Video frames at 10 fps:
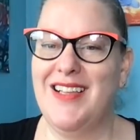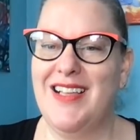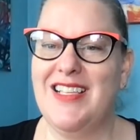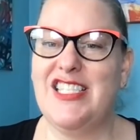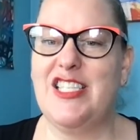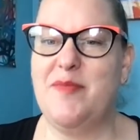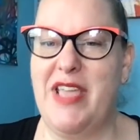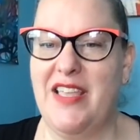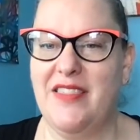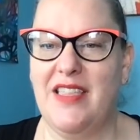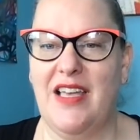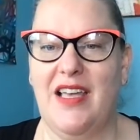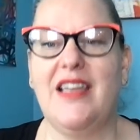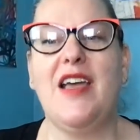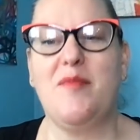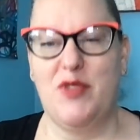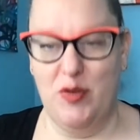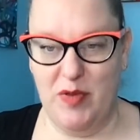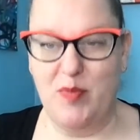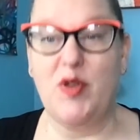Samantha, yep, you'll
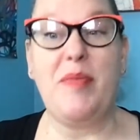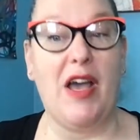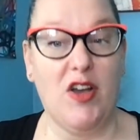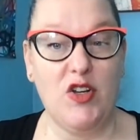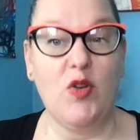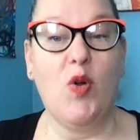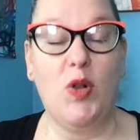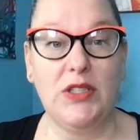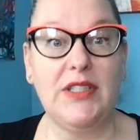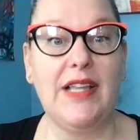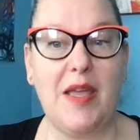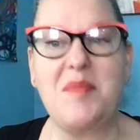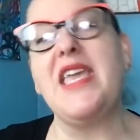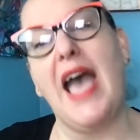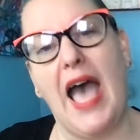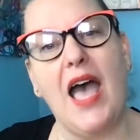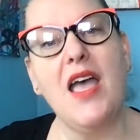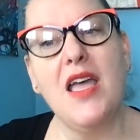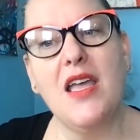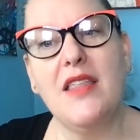be put back on your old claim. Yeah.
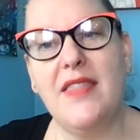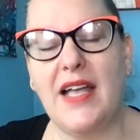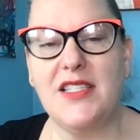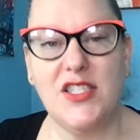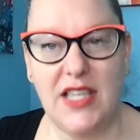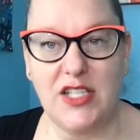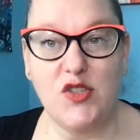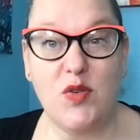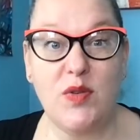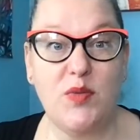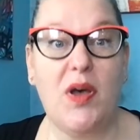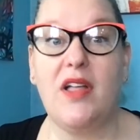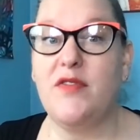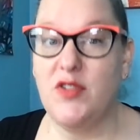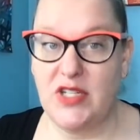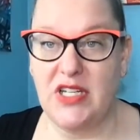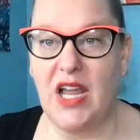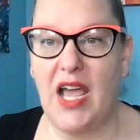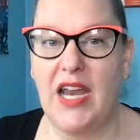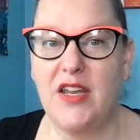That's true as well. If you're
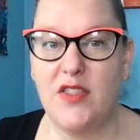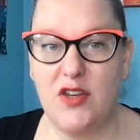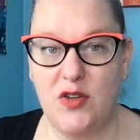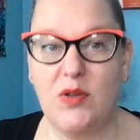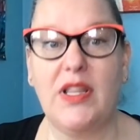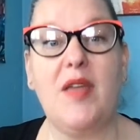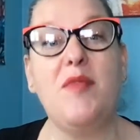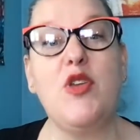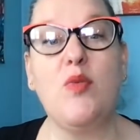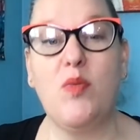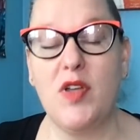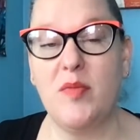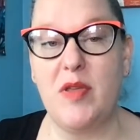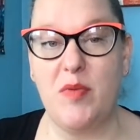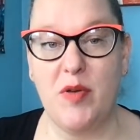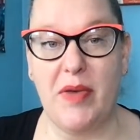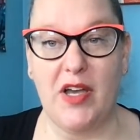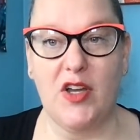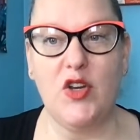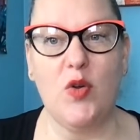denied the new claim, you will be put
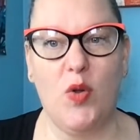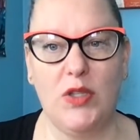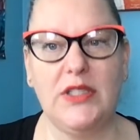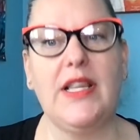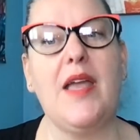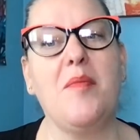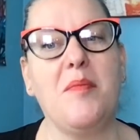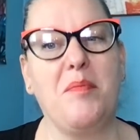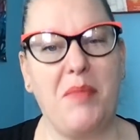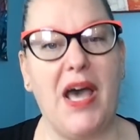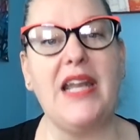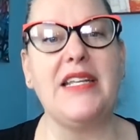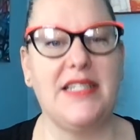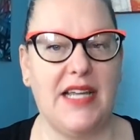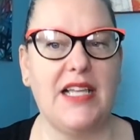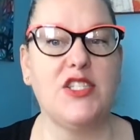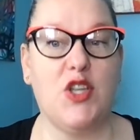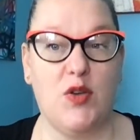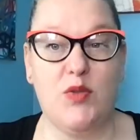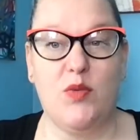back on your old claim, but it
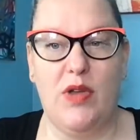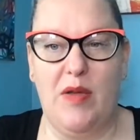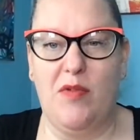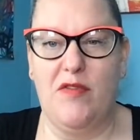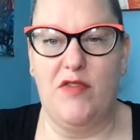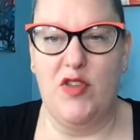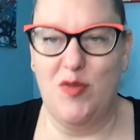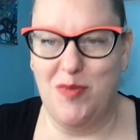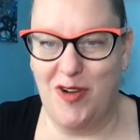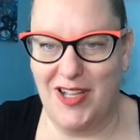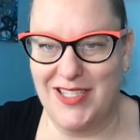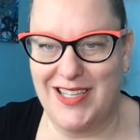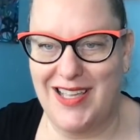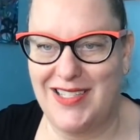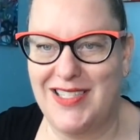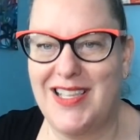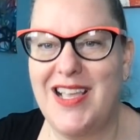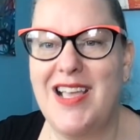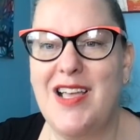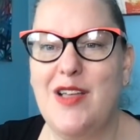does go through a review process.
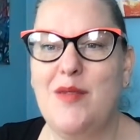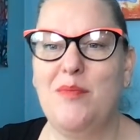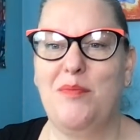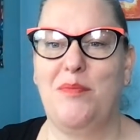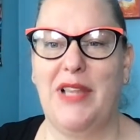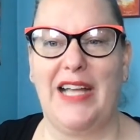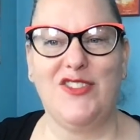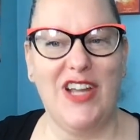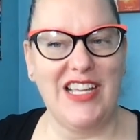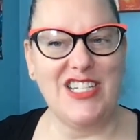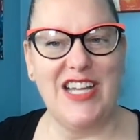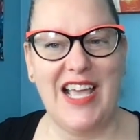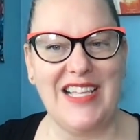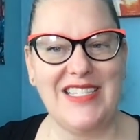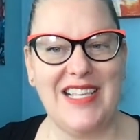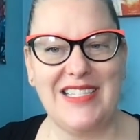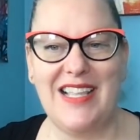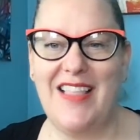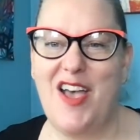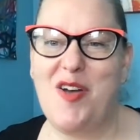Black Dragon Chaz says
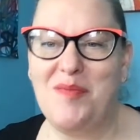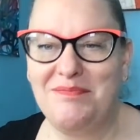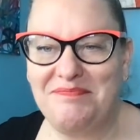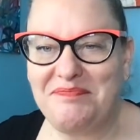hello.